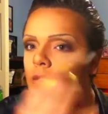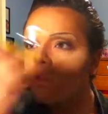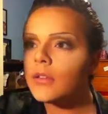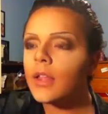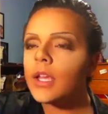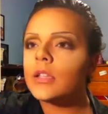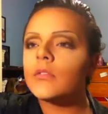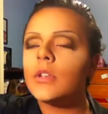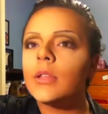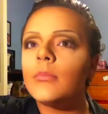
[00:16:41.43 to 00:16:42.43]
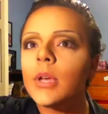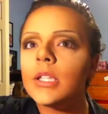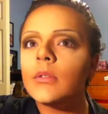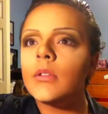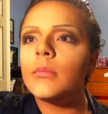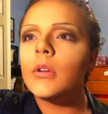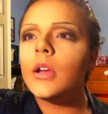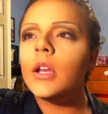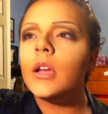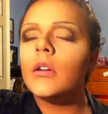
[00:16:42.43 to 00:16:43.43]
This light is really messing with me
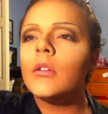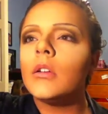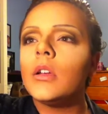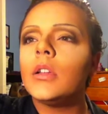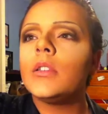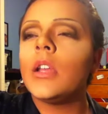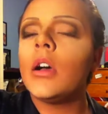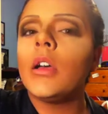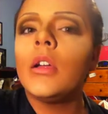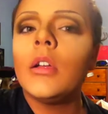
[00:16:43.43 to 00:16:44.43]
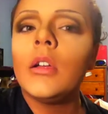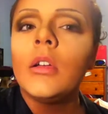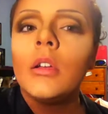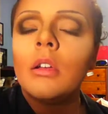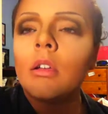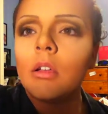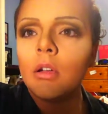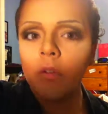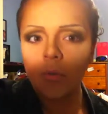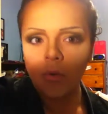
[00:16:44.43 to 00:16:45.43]
right now. It's not
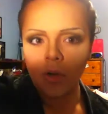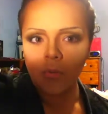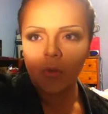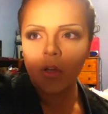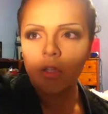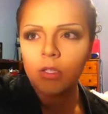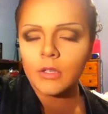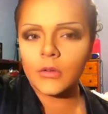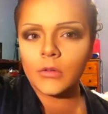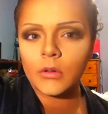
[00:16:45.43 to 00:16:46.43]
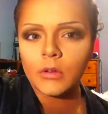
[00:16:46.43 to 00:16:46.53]
going where I want it to.